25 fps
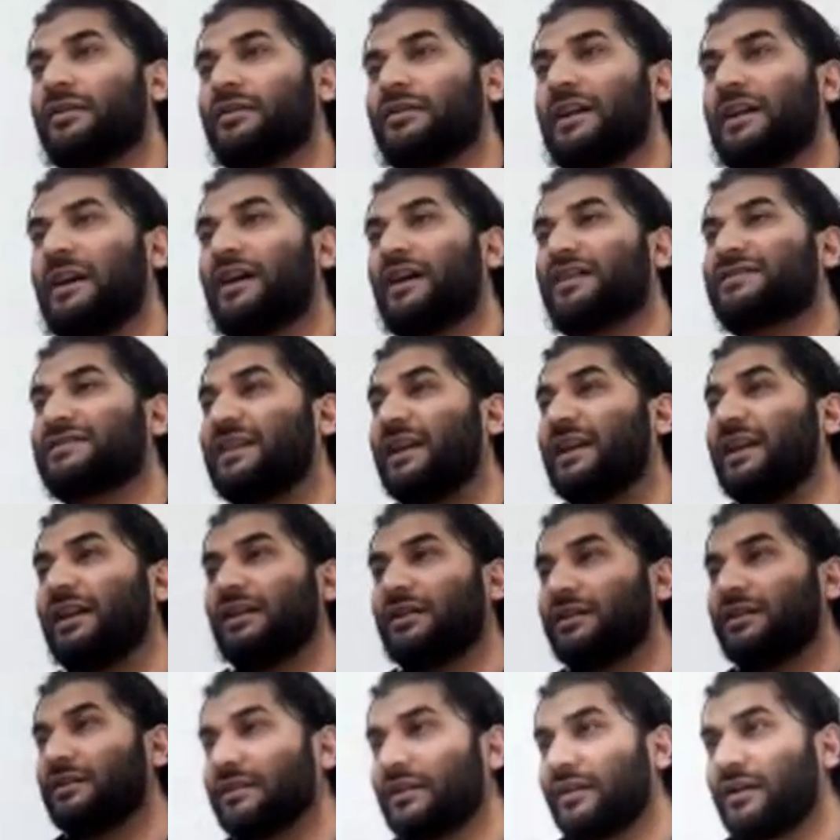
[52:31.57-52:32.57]
They are
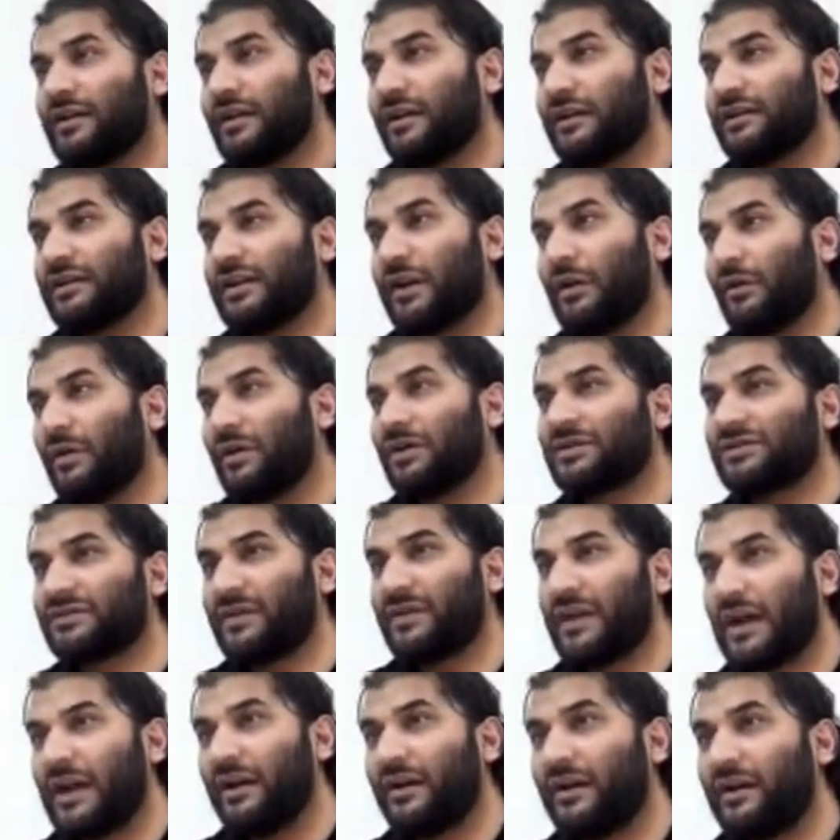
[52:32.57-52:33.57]
sealed. They don't want
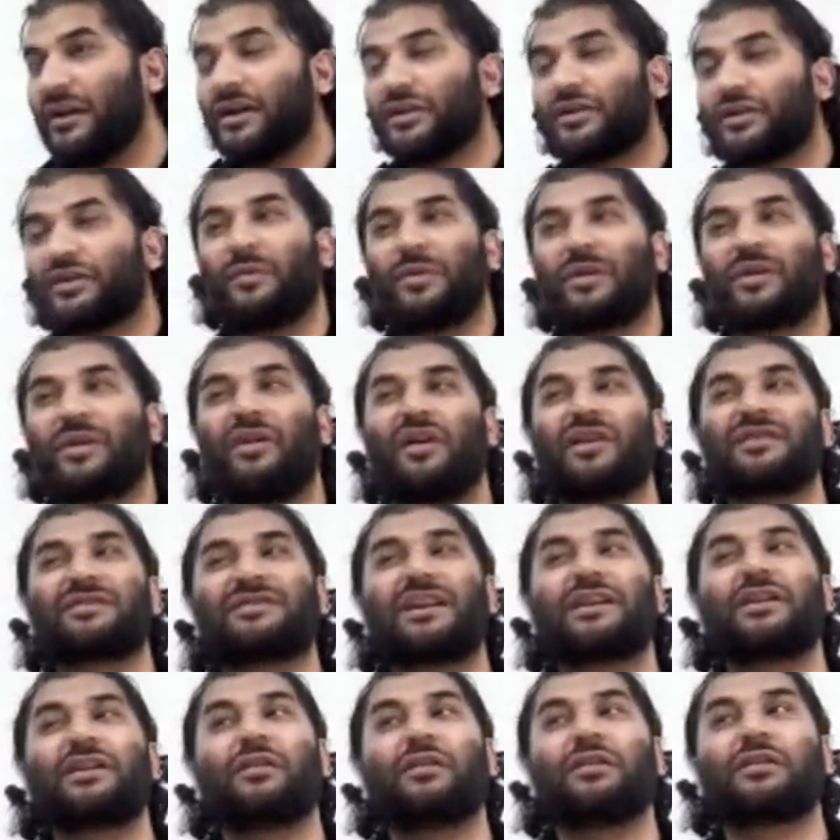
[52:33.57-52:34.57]
to hear. So
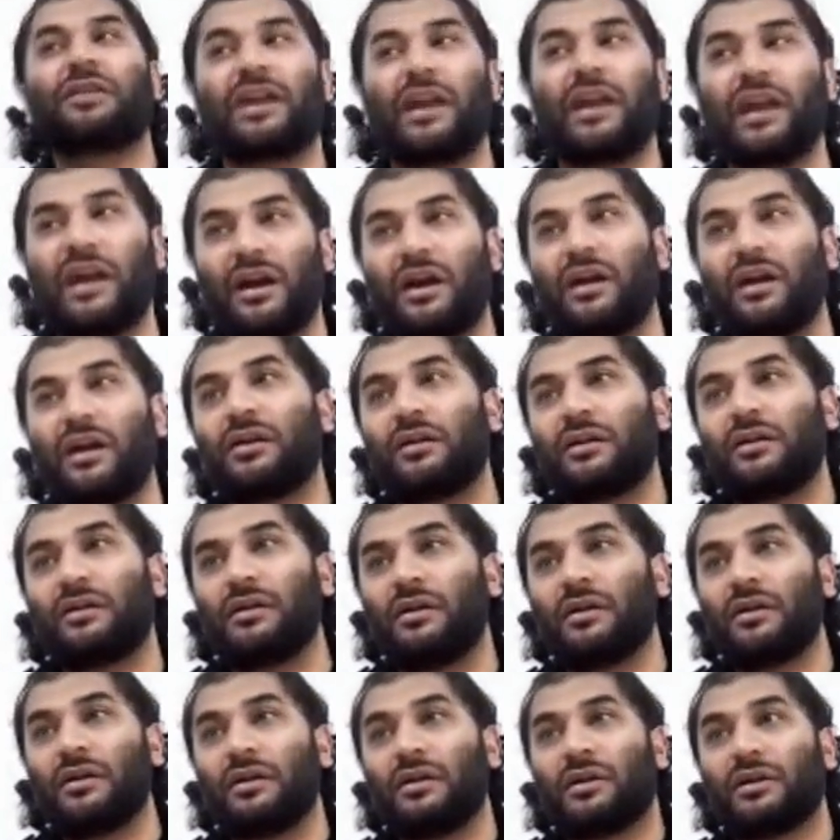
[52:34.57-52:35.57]
because they don't hear,
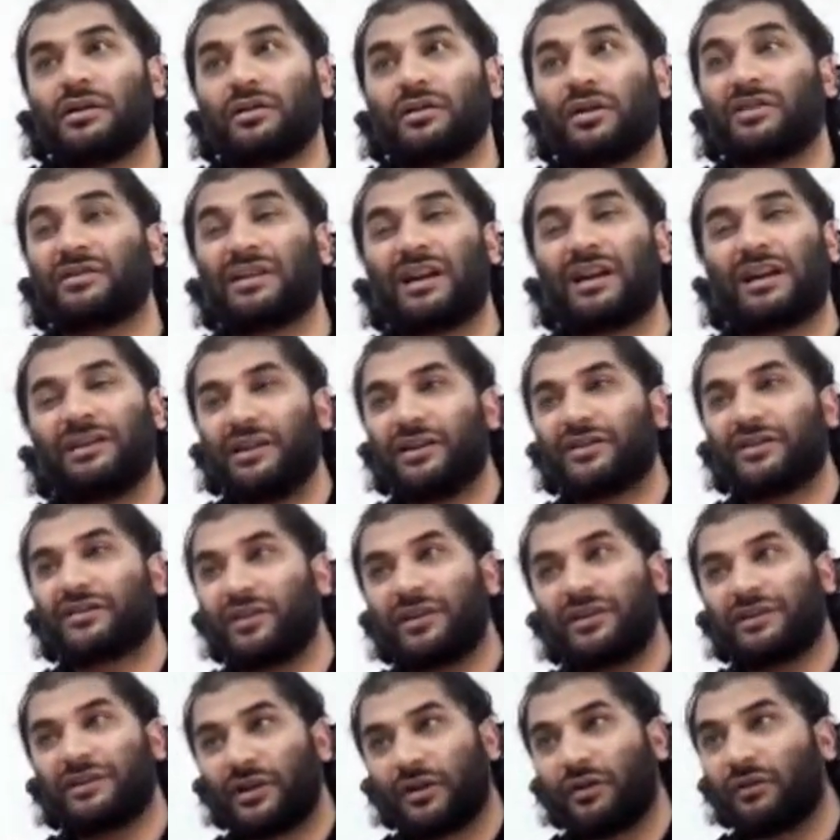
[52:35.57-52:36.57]
not that
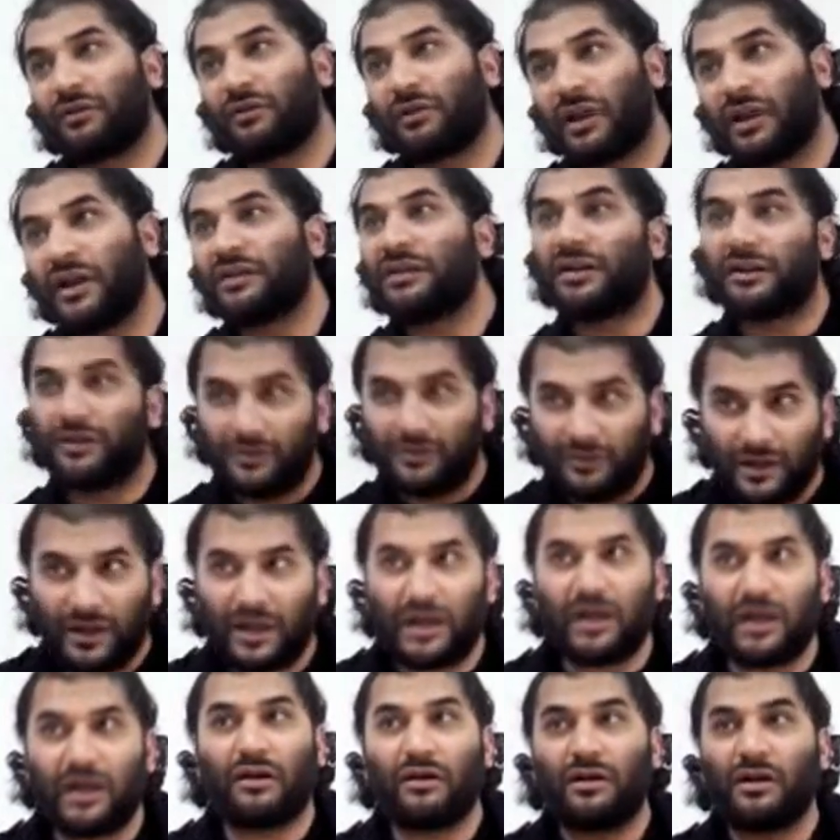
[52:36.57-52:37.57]
literally they don't hear, they do
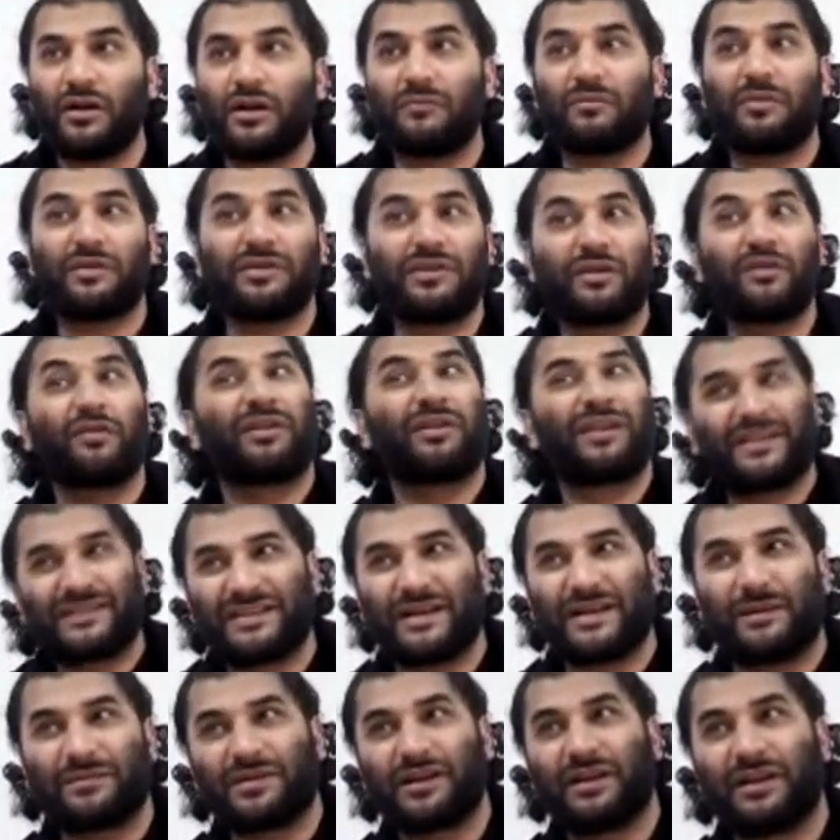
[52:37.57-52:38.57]
hear, but they don't
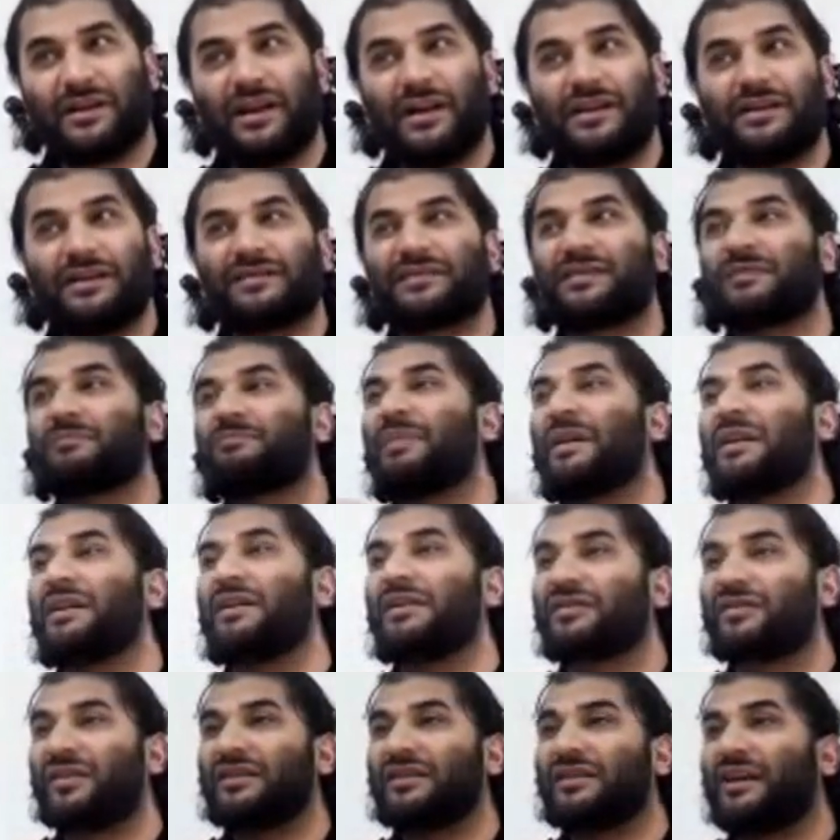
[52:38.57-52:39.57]
accept it. It doesn't
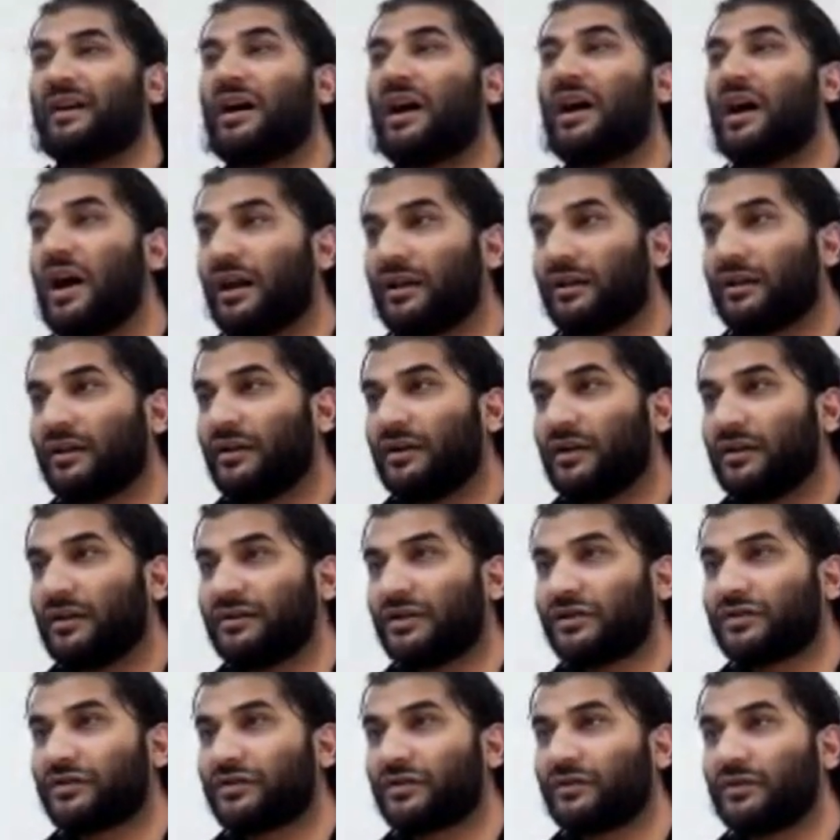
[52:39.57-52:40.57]
penetrate their heart,
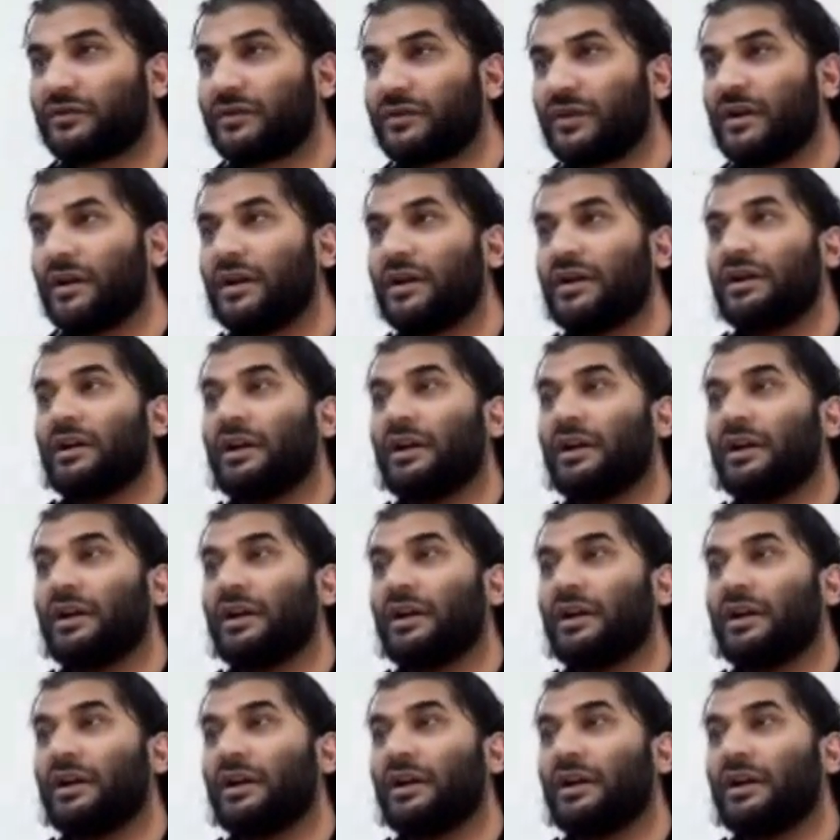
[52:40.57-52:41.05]
the truth.